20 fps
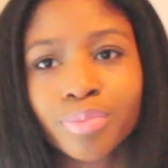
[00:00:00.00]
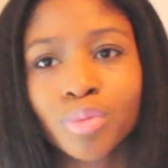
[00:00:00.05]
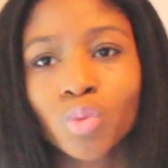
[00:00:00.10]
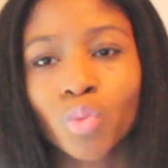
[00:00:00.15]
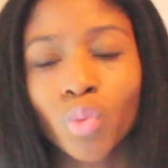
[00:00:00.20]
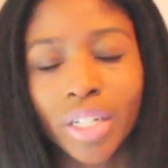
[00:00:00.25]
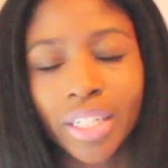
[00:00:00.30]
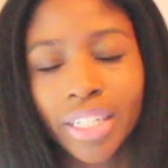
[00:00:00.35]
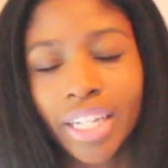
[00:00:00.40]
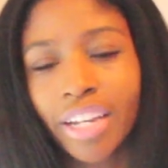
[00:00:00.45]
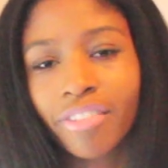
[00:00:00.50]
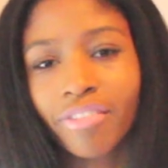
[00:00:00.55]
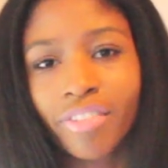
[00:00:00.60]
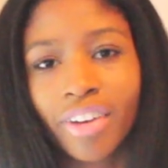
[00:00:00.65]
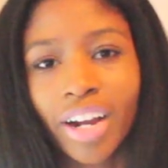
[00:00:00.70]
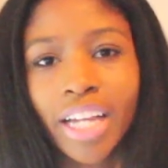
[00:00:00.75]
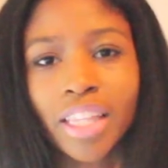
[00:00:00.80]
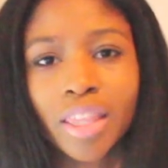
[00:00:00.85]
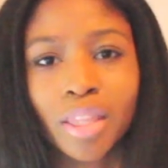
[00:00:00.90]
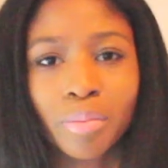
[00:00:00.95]
one day
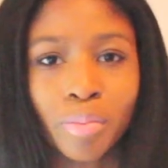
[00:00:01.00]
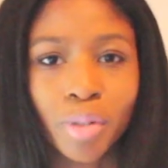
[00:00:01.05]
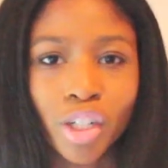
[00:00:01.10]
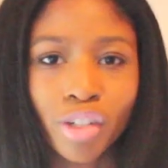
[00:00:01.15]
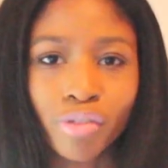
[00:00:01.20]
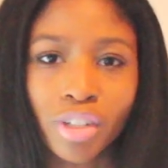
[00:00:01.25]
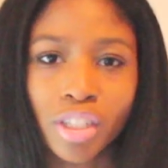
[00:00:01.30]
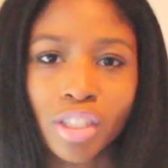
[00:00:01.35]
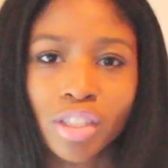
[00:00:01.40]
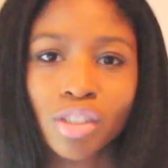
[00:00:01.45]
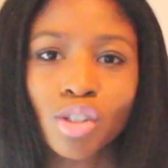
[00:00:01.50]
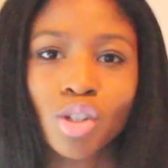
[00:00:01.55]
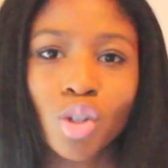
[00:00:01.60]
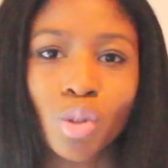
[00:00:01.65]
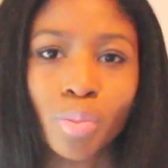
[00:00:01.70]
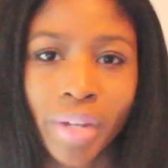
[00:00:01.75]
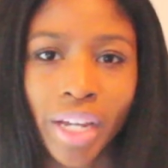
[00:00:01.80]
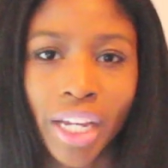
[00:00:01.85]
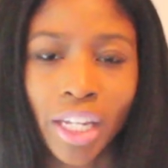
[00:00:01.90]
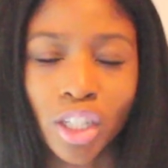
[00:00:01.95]
find the perfect
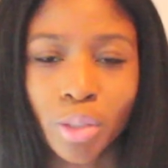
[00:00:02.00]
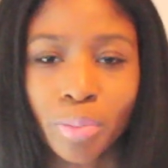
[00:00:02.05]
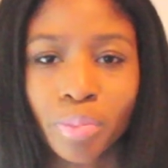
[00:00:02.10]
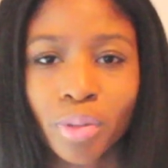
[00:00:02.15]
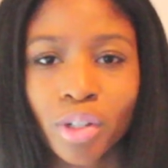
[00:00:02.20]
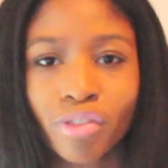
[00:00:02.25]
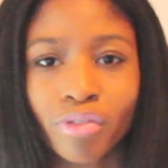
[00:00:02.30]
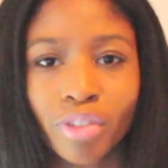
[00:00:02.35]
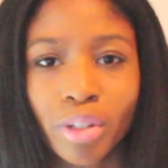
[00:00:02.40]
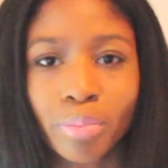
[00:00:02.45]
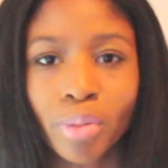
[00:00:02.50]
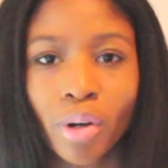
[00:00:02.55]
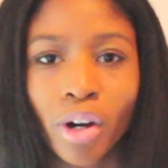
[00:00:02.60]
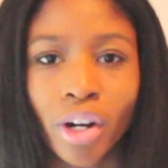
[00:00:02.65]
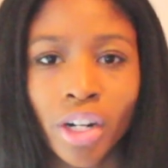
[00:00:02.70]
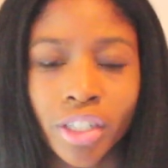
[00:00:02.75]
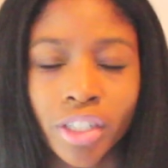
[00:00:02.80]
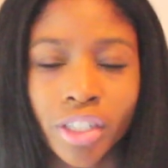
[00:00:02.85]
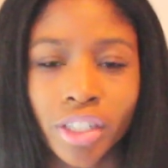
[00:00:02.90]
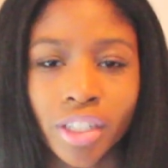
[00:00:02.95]
soulmate, your perfect
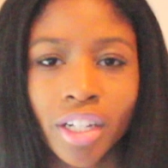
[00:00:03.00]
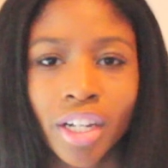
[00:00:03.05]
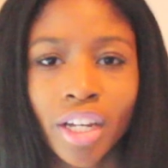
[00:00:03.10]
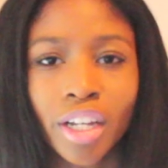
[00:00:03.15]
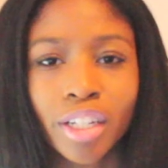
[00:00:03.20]
partner.